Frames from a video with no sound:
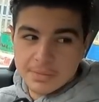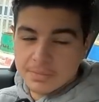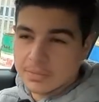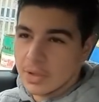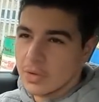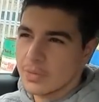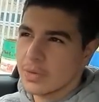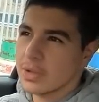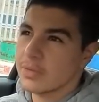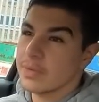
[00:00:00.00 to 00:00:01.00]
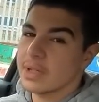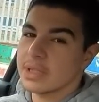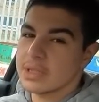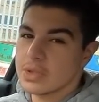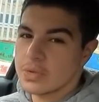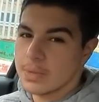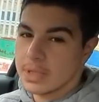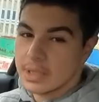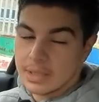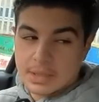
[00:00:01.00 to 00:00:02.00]
um, overall, I don't think I did too
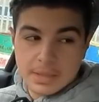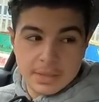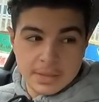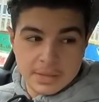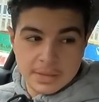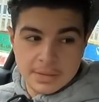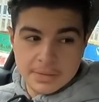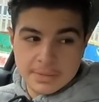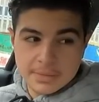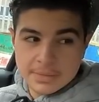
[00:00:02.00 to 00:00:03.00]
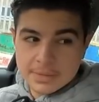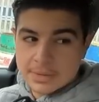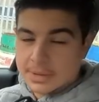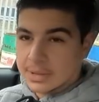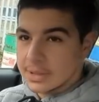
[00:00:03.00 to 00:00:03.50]
bad. You think you passed or failed?